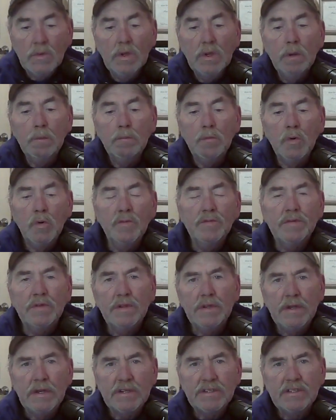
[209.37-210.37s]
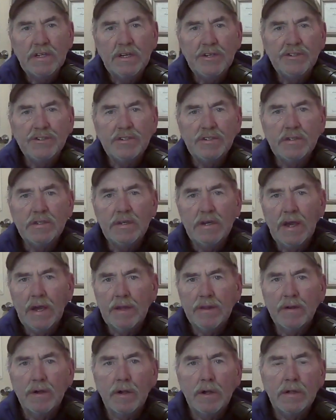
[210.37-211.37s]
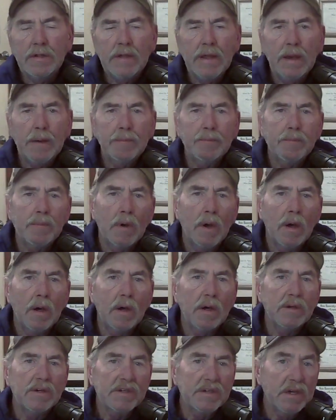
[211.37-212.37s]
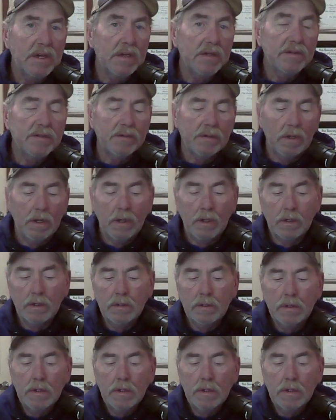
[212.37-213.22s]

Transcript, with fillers: move to the next station together, and that brought us kids along.